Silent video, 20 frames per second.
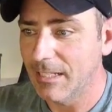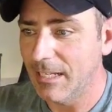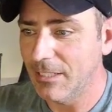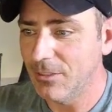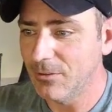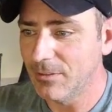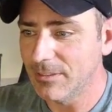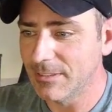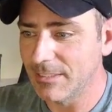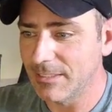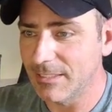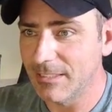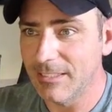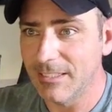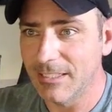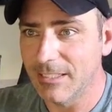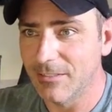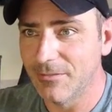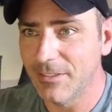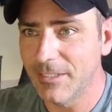and you can
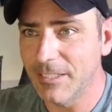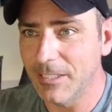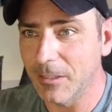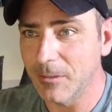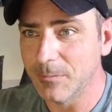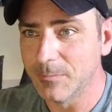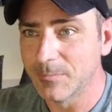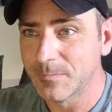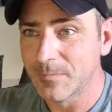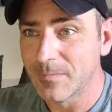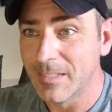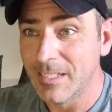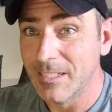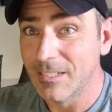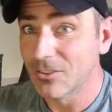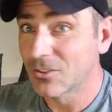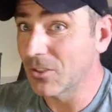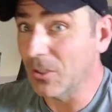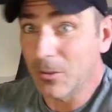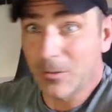see the video.
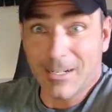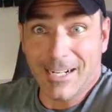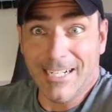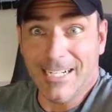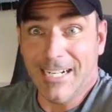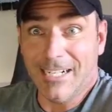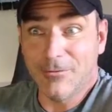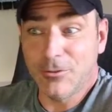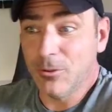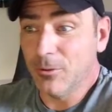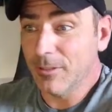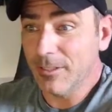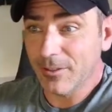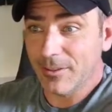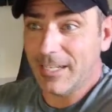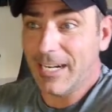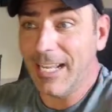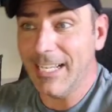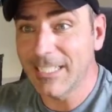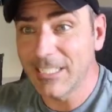So I have a U R L
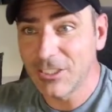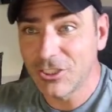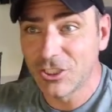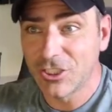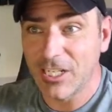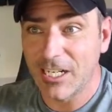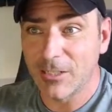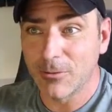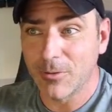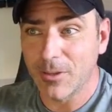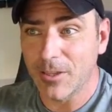that I can share